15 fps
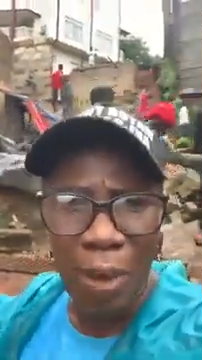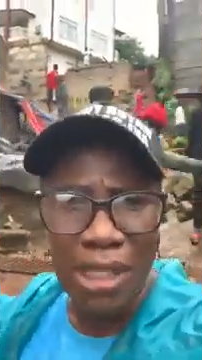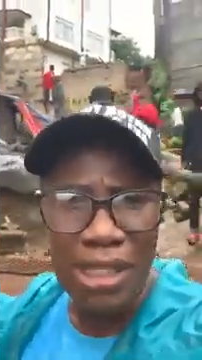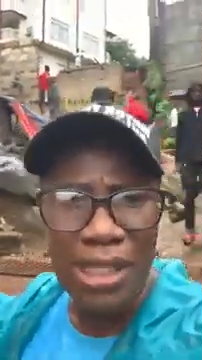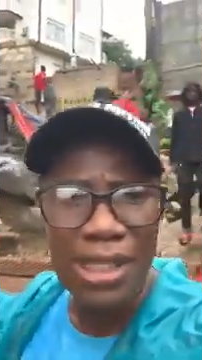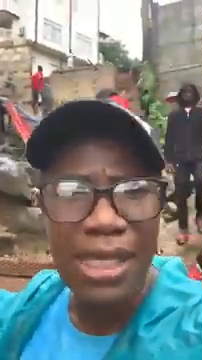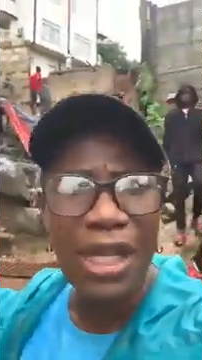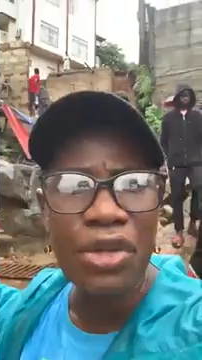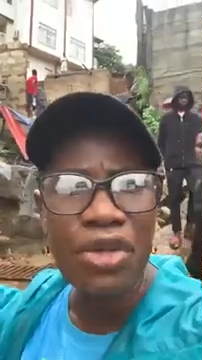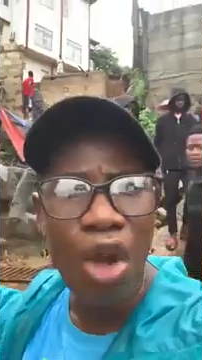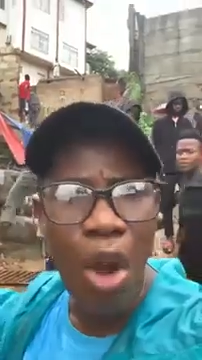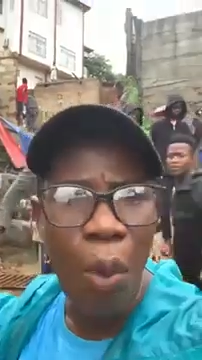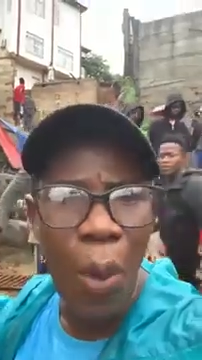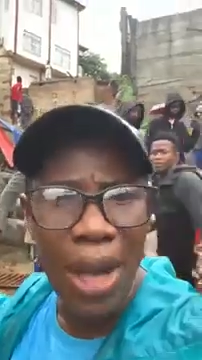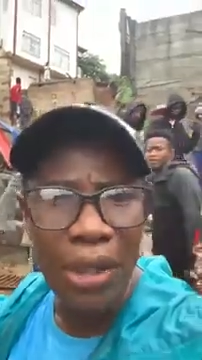us and say,
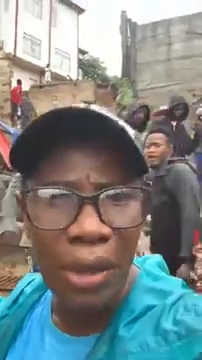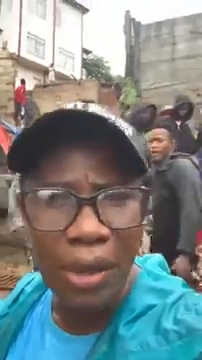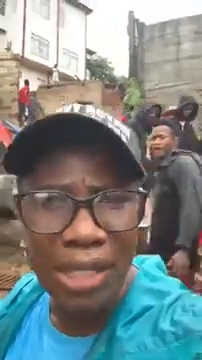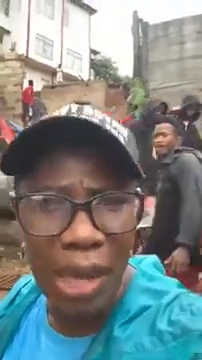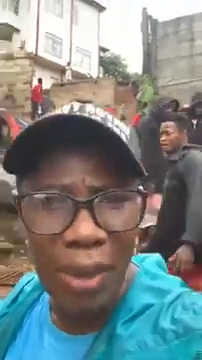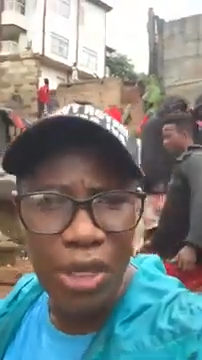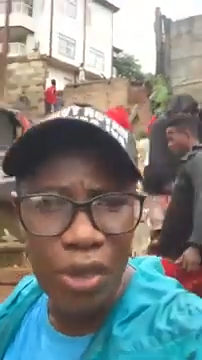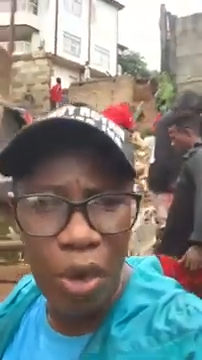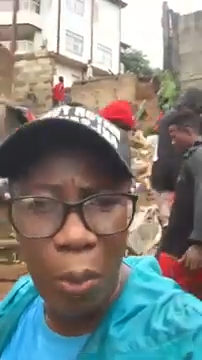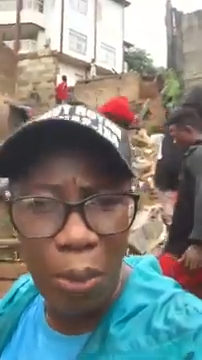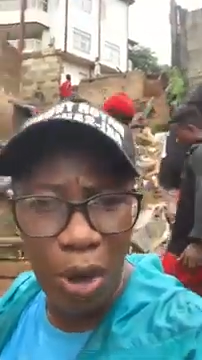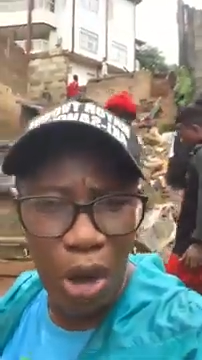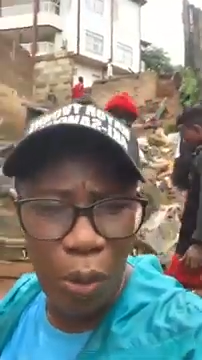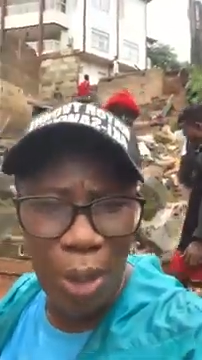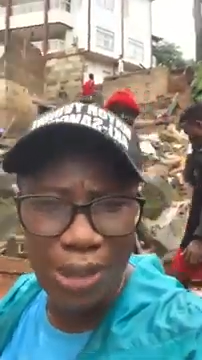no way, not there where you go
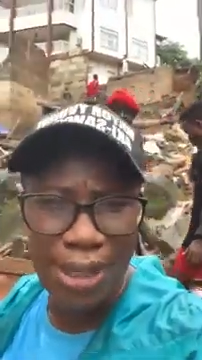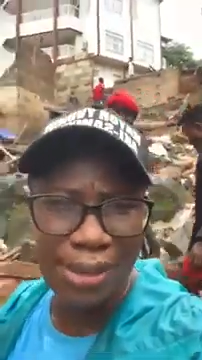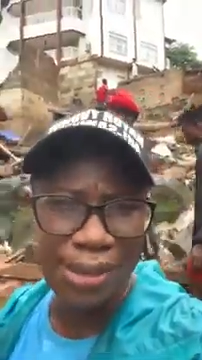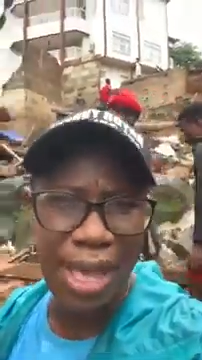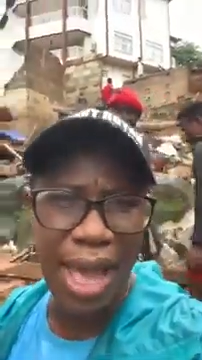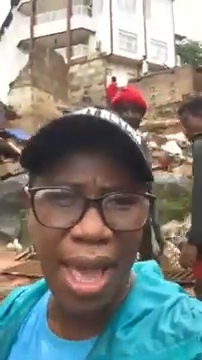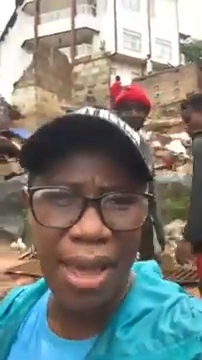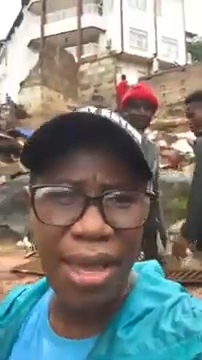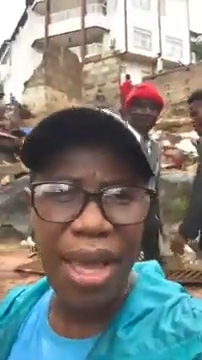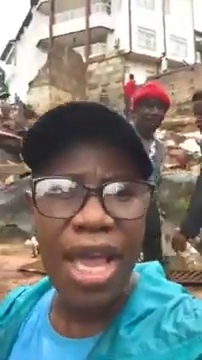block us aside.